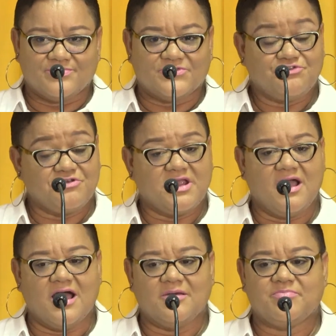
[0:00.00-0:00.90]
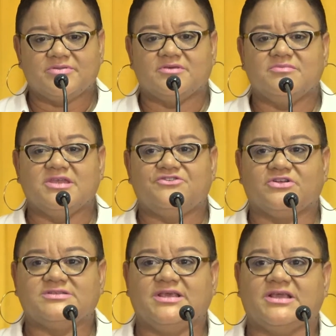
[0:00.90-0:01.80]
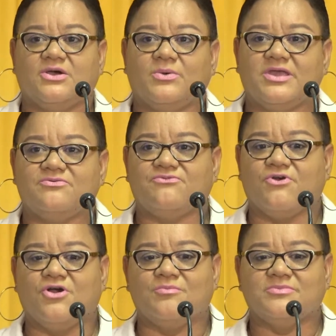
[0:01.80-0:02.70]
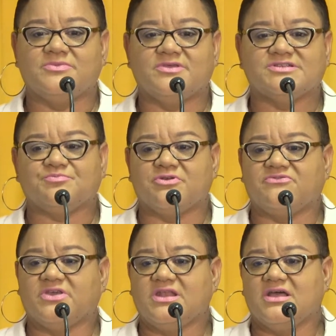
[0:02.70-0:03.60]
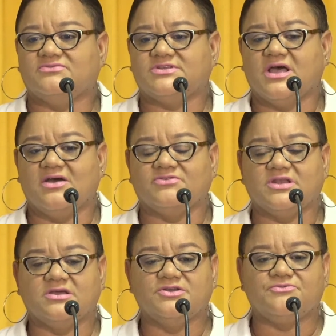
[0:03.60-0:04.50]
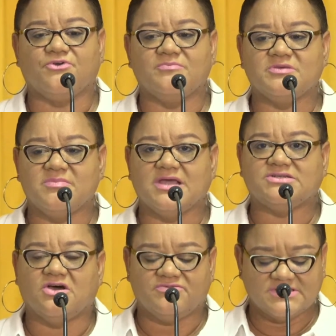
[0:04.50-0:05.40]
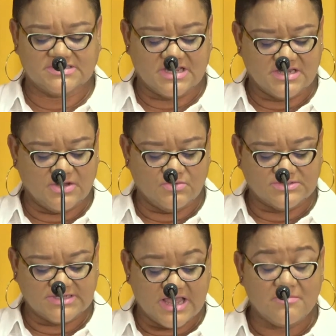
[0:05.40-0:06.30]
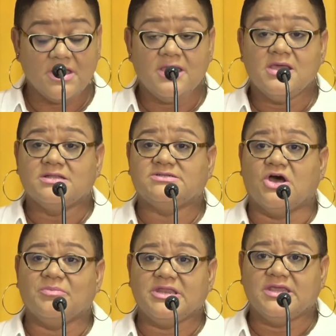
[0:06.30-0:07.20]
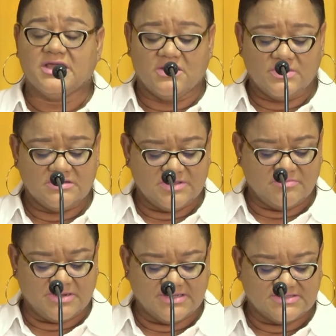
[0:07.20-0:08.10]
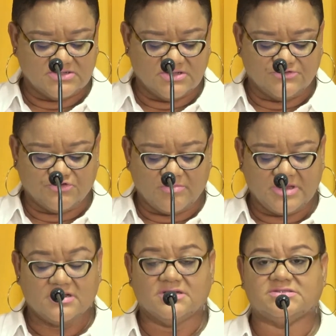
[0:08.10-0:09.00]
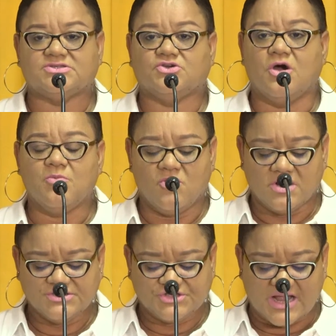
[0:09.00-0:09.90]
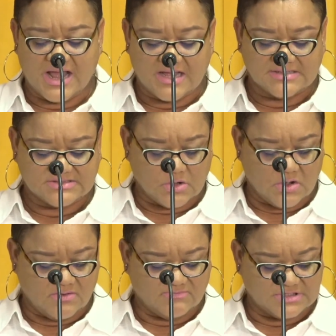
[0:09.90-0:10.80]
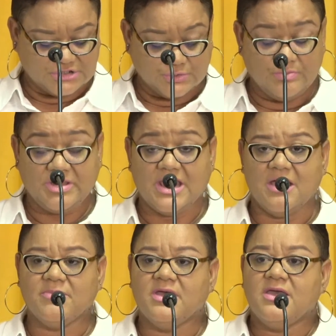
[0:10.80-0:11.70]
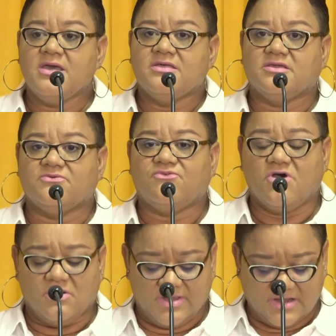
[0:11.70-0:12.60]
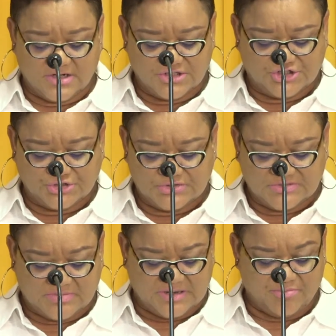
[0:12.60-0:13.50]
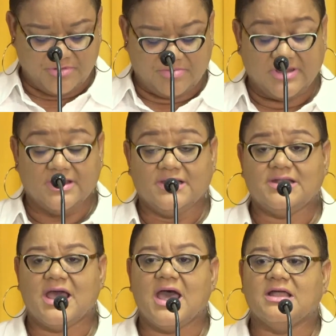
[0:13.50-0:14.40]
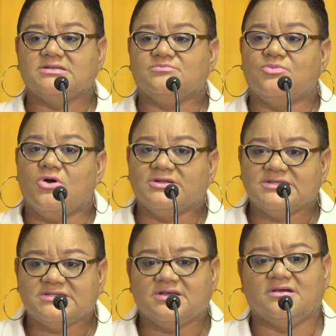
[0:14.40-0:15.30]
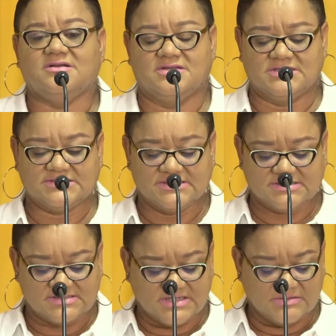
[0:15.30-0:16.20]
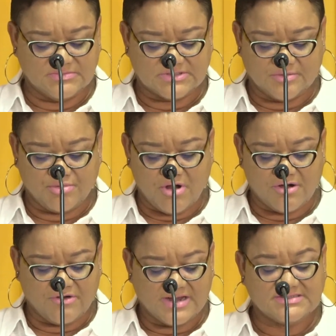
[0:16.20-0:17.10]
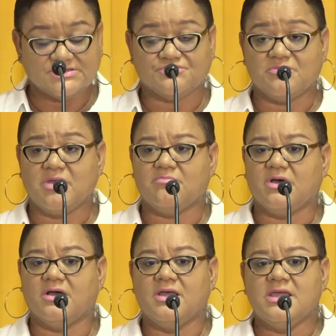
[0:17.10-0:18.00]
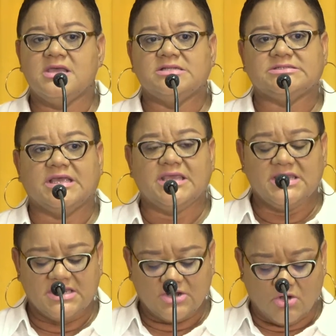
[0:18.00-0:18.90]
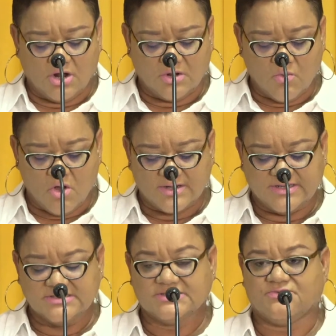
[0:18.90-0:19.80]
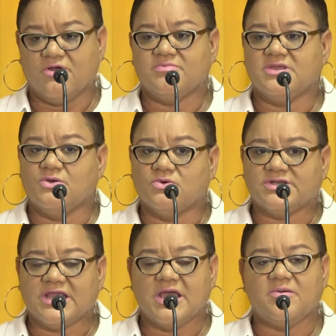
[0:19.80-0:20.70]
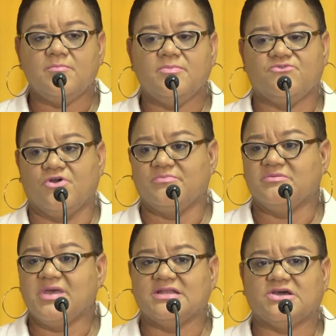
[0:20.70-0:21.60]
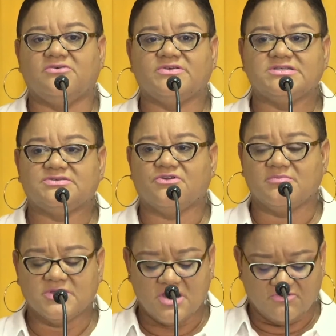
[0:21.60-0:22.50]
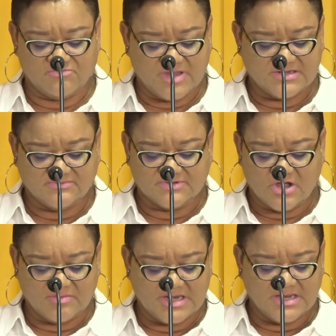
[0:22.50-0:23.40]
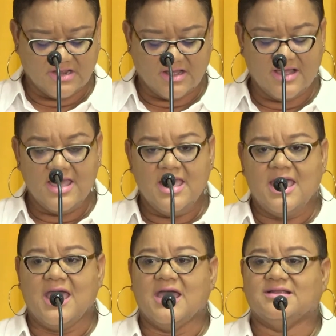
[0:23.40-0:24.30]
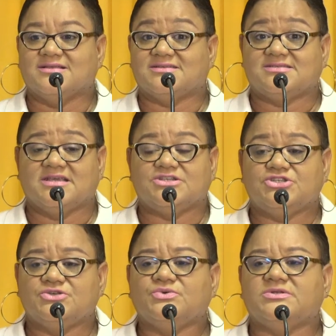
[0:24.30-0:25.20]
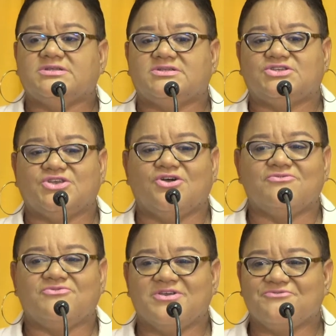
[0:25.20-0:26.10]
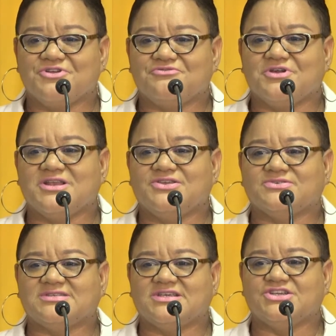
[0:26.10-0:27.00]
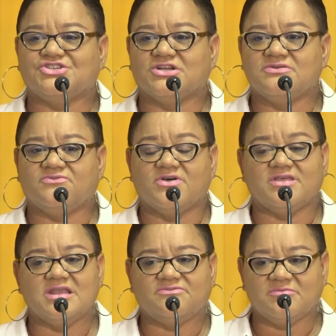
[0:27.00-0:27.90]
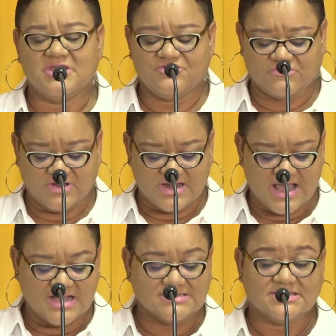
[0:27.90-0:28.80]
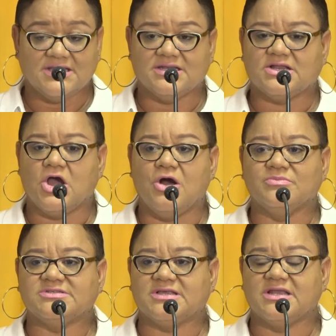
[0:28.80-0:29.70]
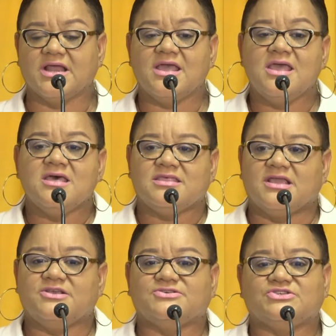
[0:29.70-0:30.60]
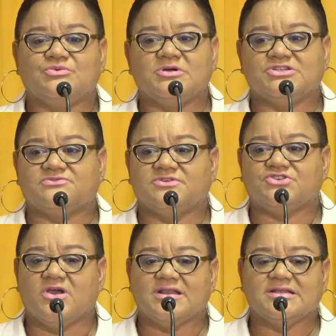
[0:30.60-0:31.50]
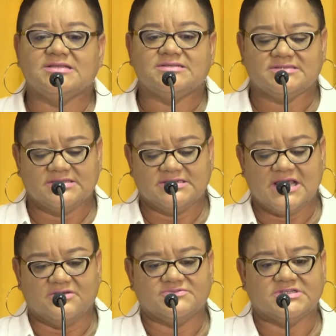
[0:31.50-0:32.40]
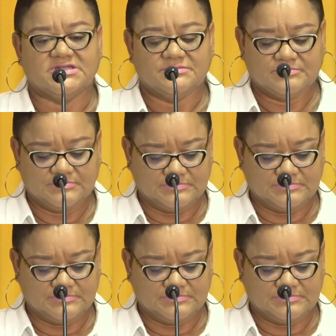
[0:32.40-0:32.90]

To recap, the major takeaway from this briefing, after having heard from the Met Office and the ODM, Dominica will be placed on tropical storm watch as of 2 p.m. Therefore, we urge you to be prepared and monitor the system's progress. Remember to heed all warnings from the ODM, from the Met Office, from the government of Dominica, and stay tuned to your favorite radio station for the information as it comes in. Thank you so much for joining us. Good afternoon.